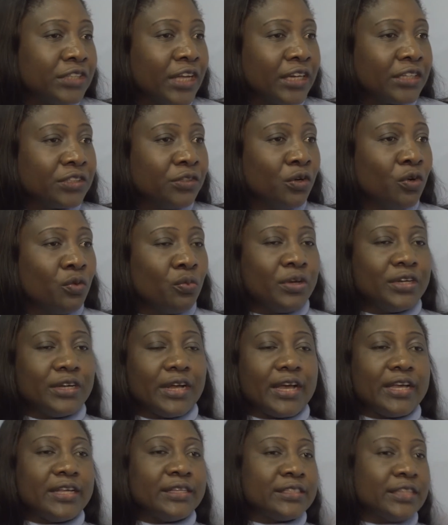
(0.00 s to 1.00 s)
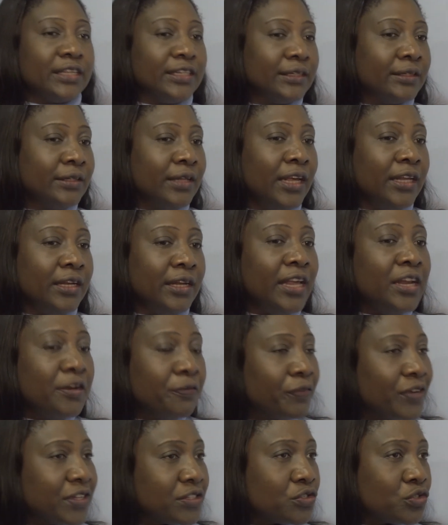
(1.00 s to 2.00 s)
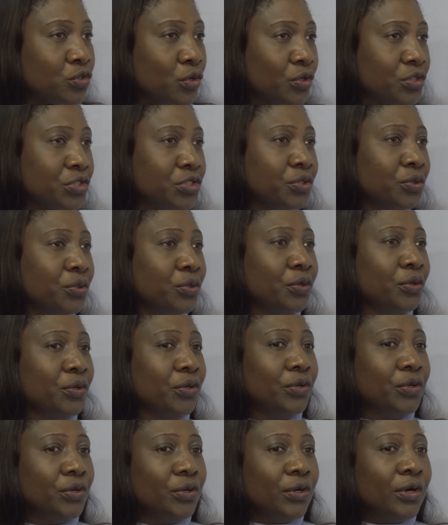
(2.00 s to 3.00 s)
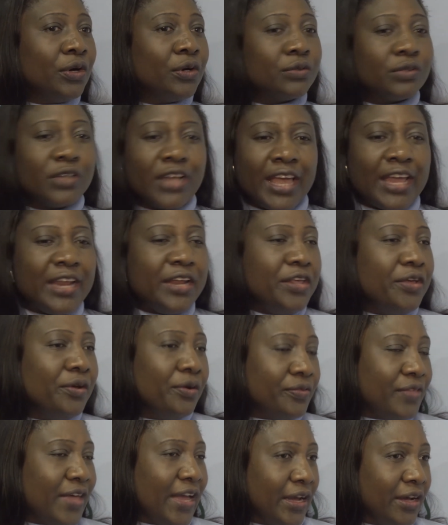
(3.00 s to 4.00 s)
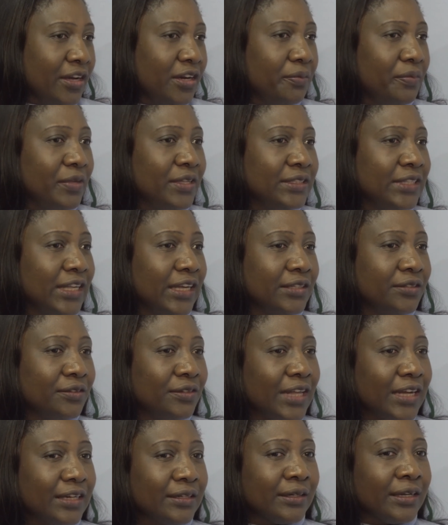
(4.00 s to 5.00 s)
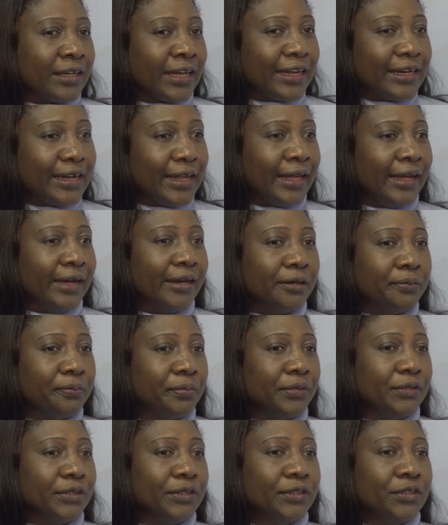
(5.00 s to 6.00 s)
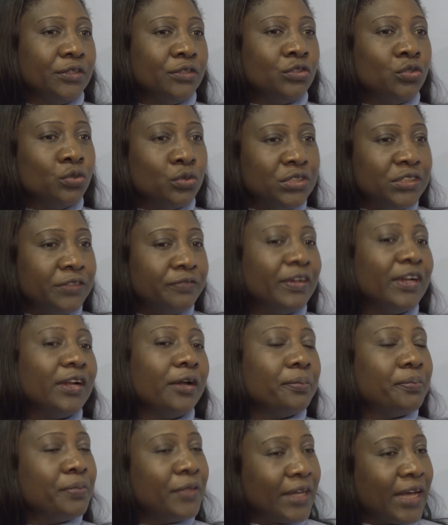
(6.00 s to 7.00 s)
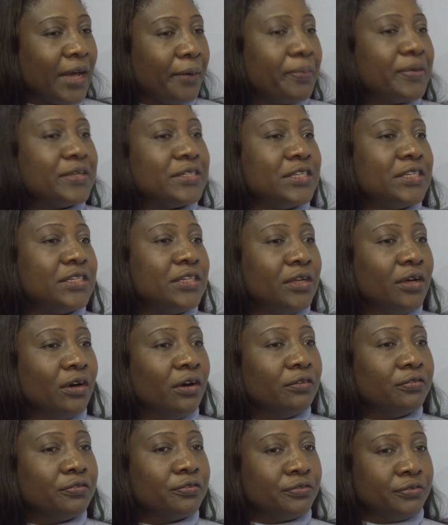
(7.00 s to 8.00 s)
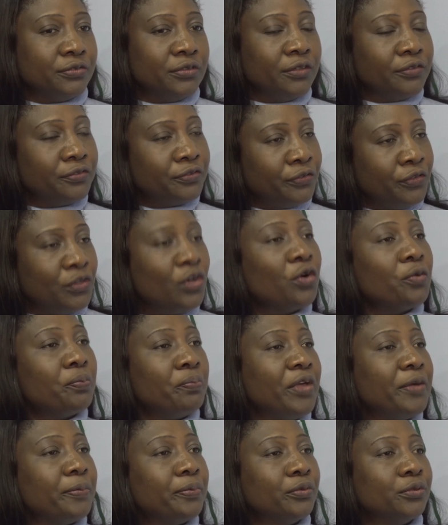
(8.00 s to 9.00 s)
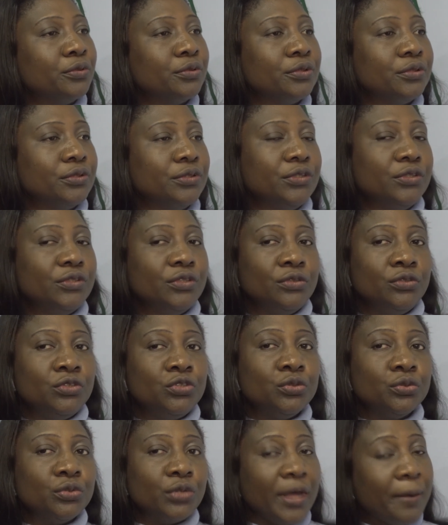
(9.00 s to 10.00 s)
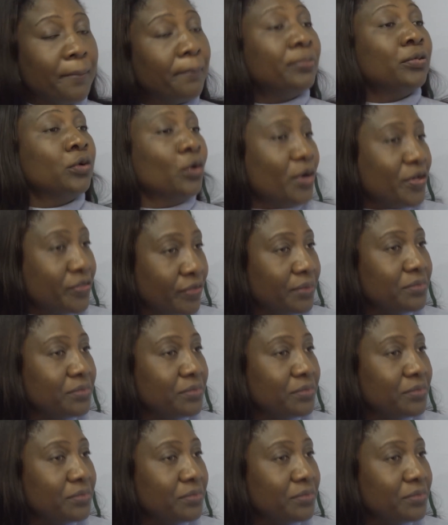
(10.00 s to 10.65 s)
sector, whether it's in infrastructure, or any other economic sector that can help to develop the capacity of young people to employ